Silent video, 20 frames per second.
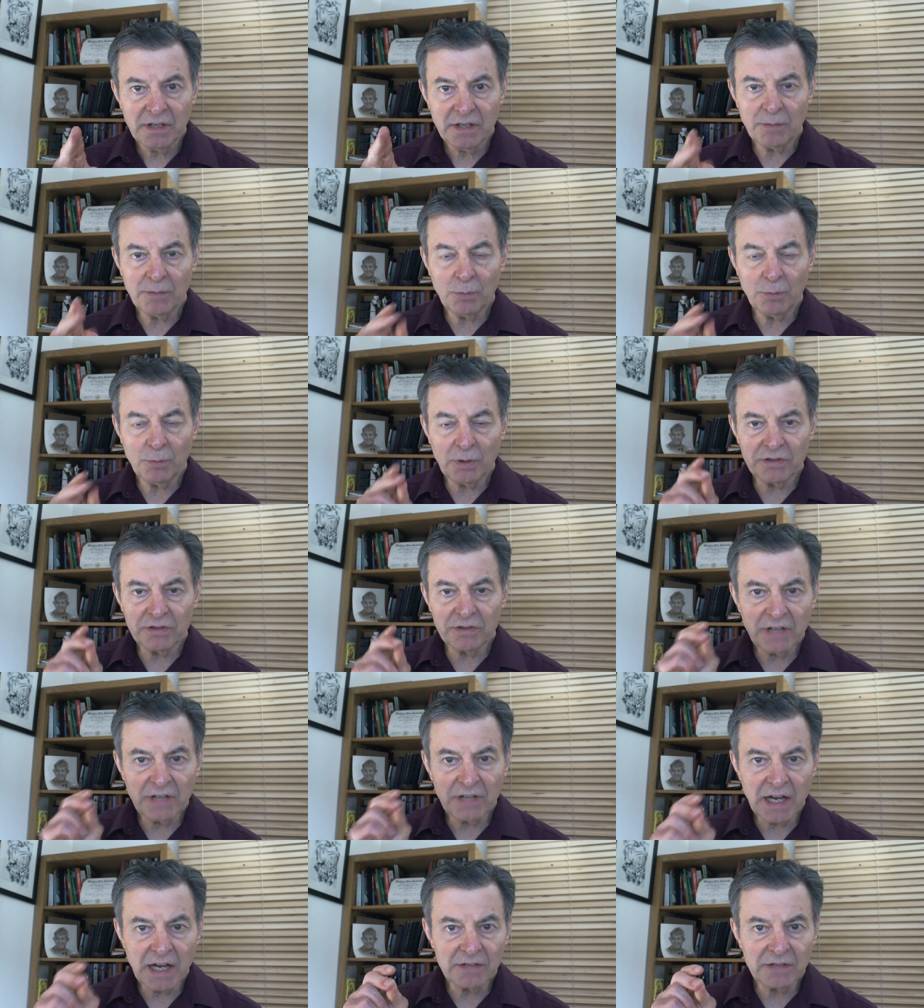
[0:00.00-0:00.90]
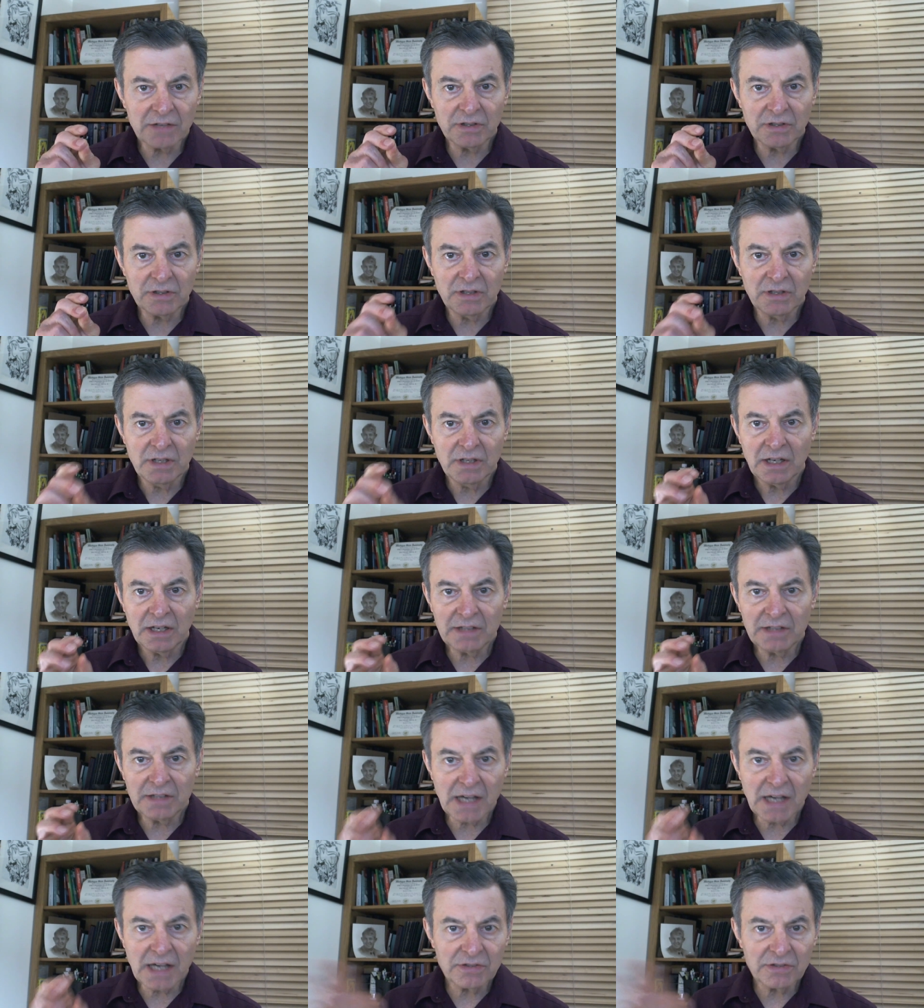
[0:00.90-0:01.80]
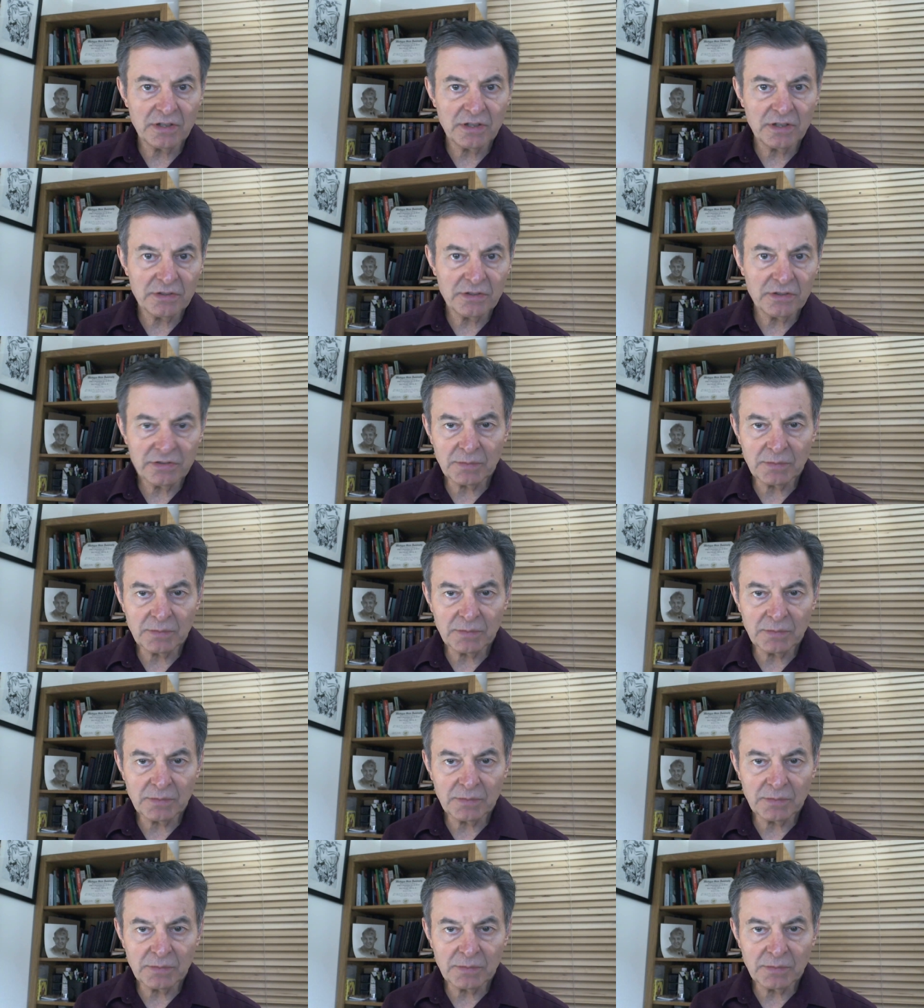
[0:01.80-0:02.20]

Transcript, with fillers: And what is a toxin? A toxin is